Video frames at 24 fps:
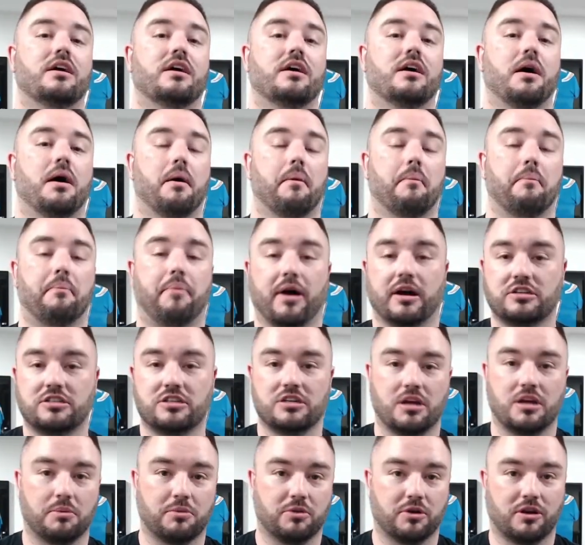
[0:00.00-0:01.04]
a bunch of
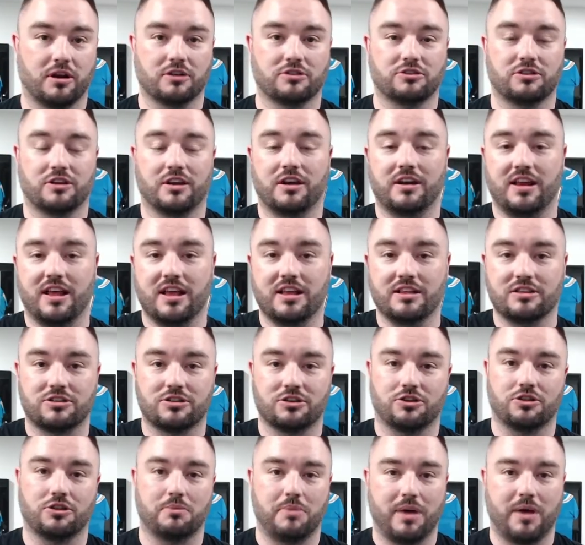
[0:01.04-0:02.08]
numbered cards. You get an insert
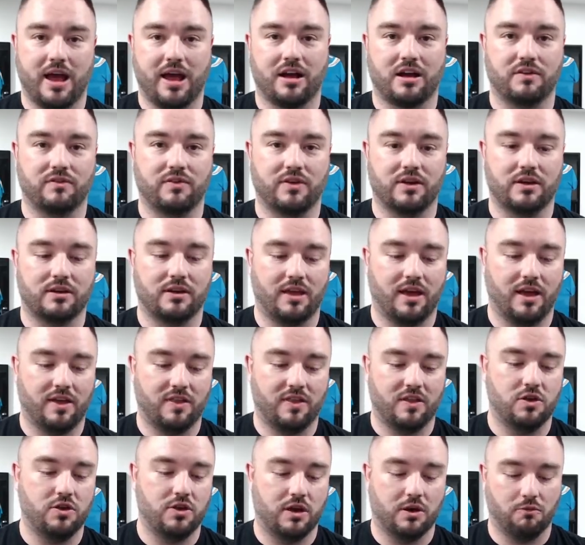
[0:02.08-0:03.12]
on the back of it, and then
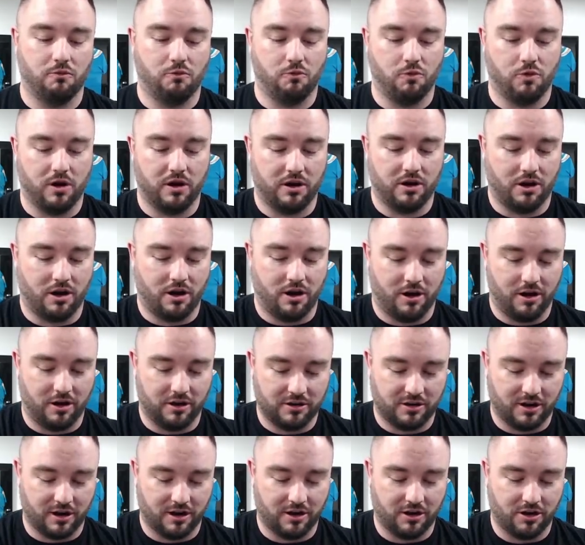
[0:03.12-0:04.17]
you get one on
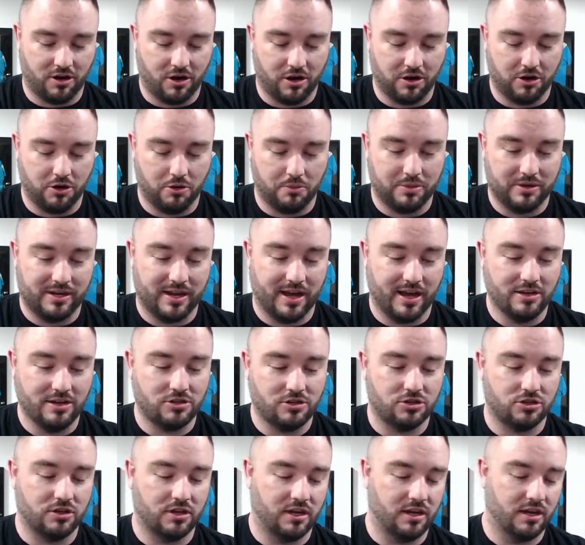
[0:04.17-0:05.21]
card auto,
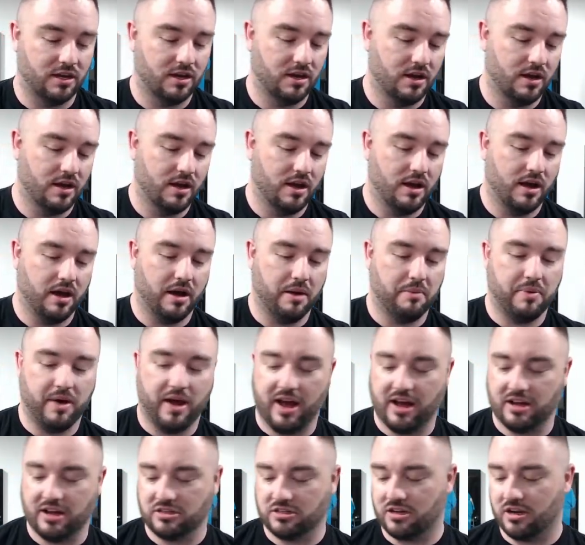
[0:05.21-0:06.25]
potentially a
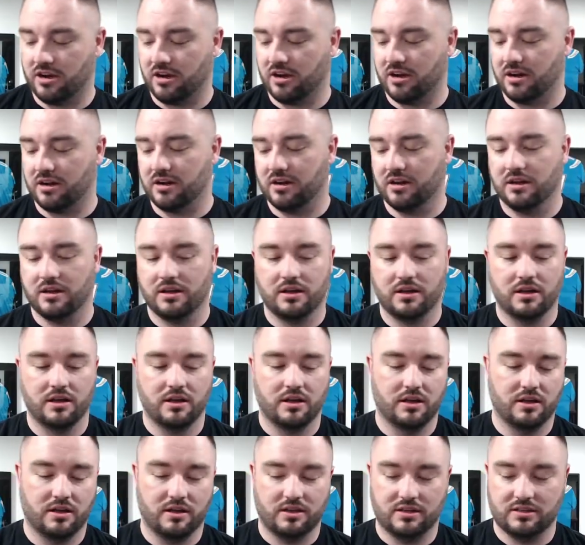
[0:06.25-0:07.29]
patch card.
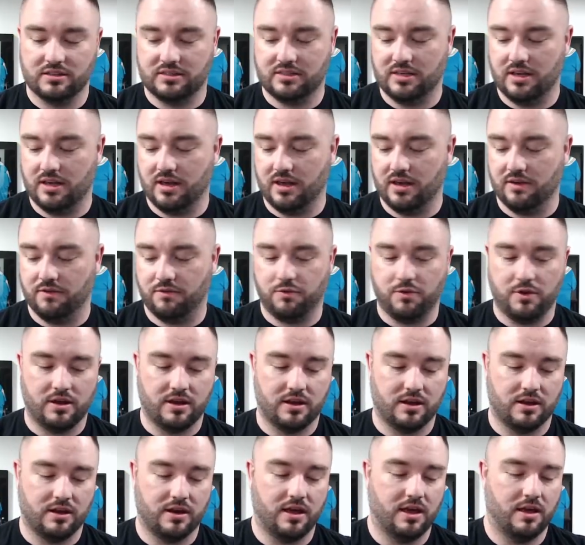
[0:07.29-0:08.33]
Let's see if we
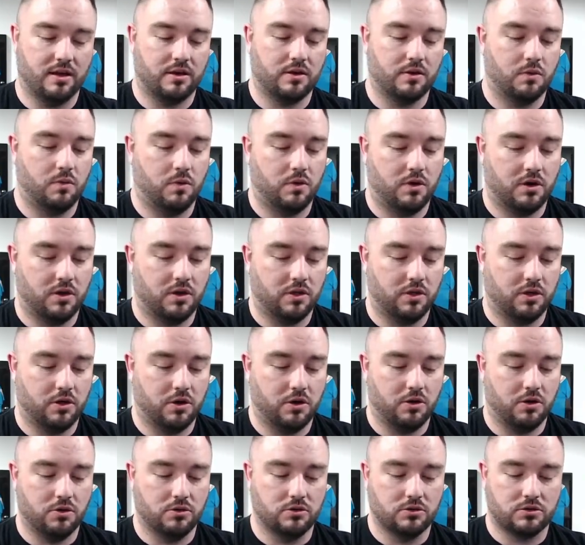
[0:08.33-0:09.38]
can hit one of
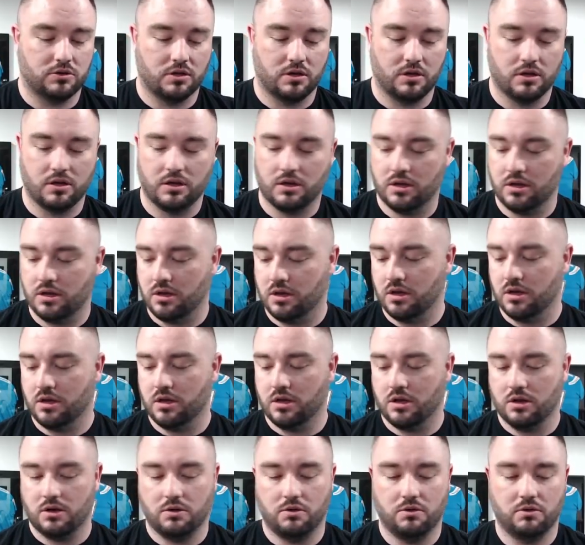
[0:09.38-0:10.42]
those.
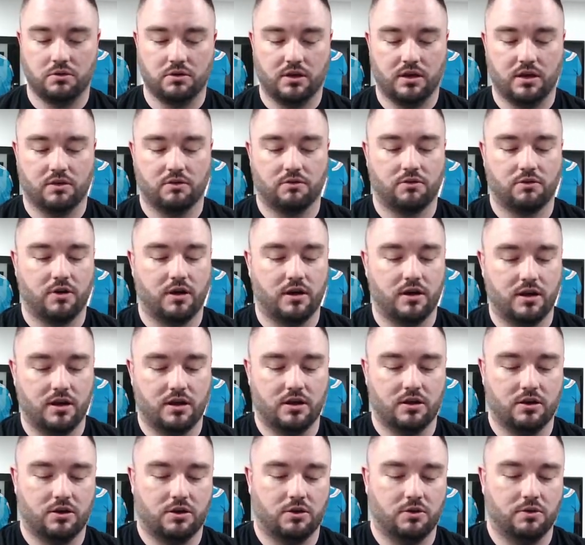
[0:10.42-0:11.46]
We'll get right
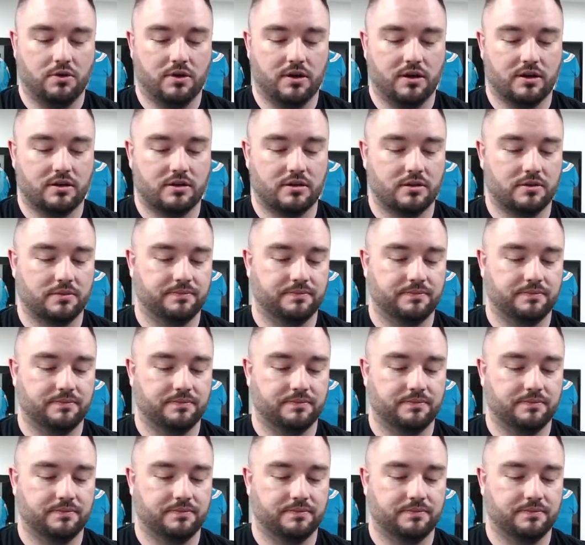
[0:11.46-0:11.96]
into it.